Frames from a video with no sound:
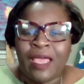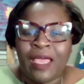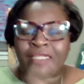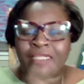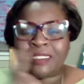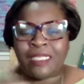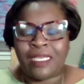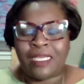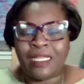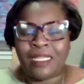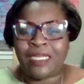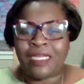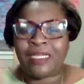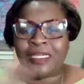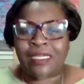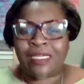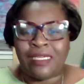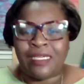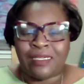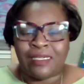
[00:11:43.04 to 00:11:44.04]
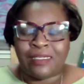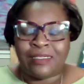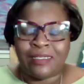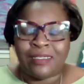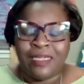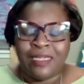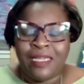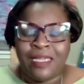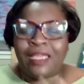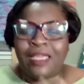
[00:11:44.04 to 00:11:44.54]
I'll say that again.
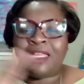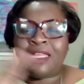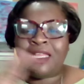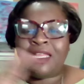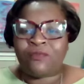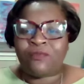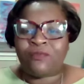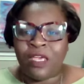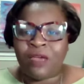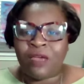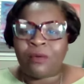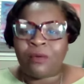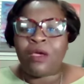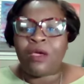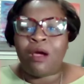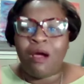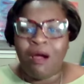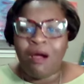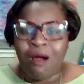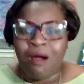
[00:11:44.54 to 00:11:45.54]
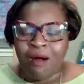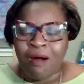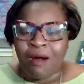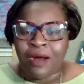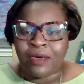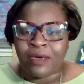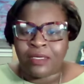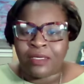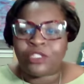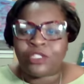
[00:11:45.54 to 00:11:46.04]
It is very
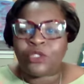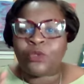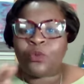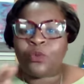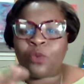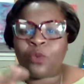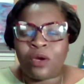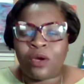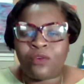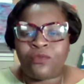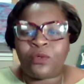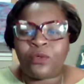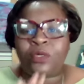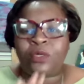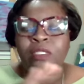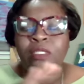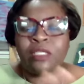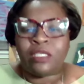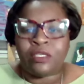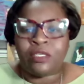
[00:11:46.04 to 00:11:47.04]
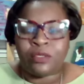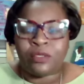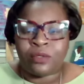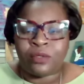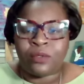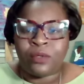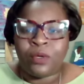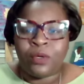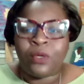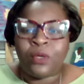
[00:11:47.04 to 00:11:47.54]
hard to work for a
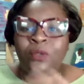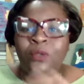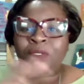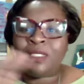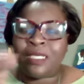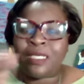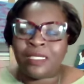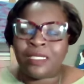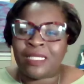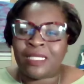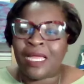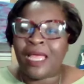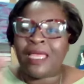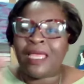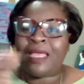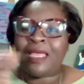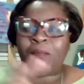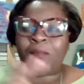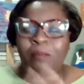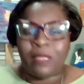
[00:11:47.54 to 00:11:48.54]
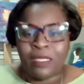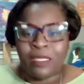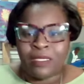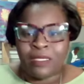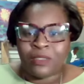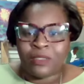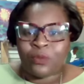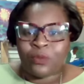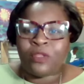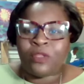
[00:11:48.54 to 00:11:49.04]
leader who does not
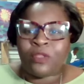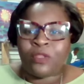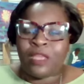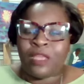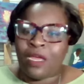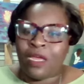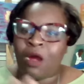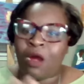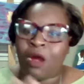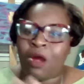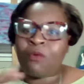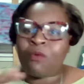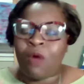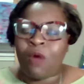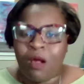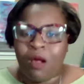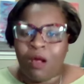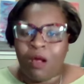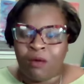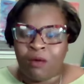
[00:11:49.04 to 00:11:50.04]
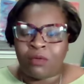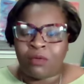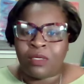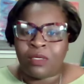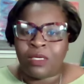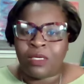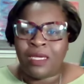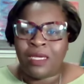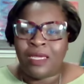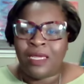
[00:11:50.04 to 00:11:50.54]
admit when they are wrong.
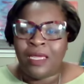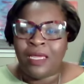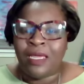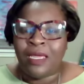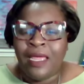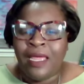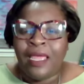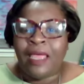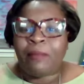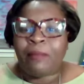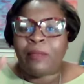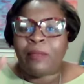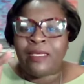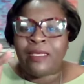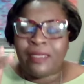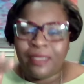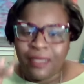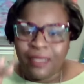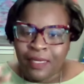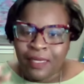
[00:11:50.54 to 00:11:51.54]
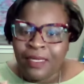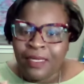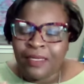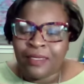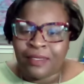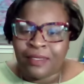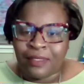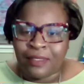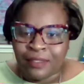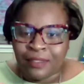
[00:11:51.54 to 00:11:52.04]

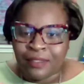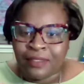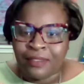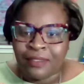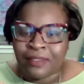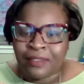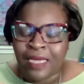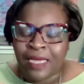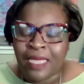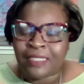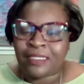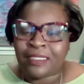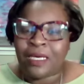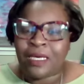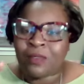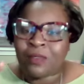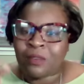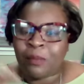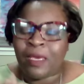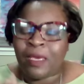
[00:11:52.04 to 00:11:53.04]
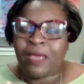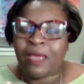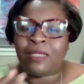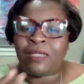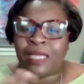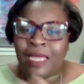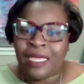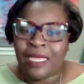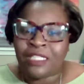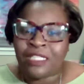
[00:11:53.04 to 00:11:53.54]
Because I talked
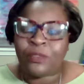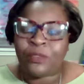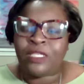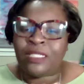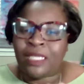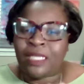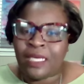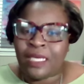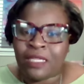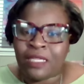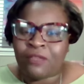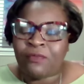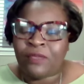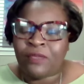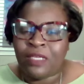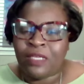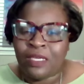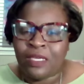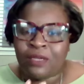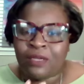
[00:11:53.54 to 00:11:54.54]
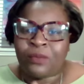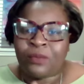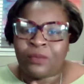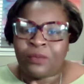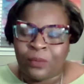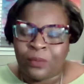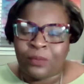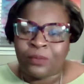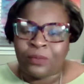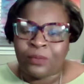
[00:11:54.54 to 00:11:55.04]
about last week the elephant in the
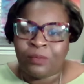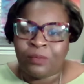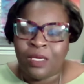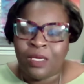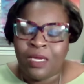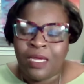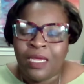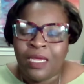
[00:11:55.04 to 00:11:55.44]
room.